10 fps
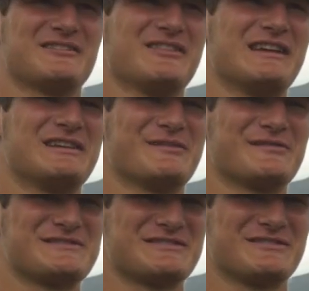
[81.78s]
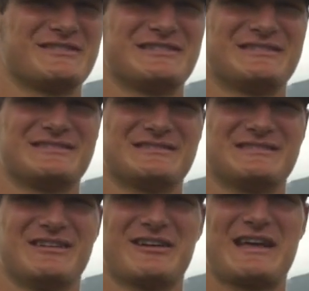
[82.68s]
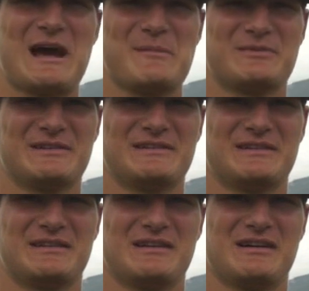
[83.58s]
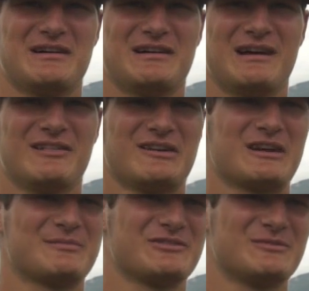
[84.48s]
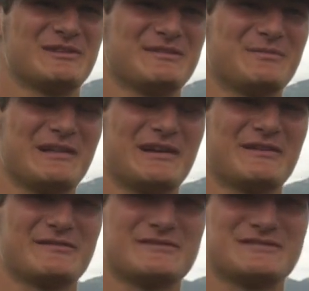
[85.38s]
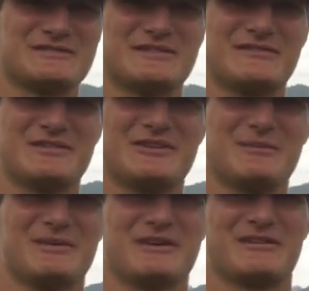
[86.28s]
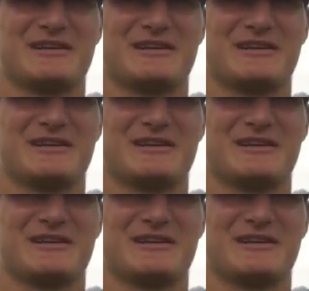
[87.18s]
our leader for sure and our captain, and uh, I look up to him as a player for sure, even though I'm bigger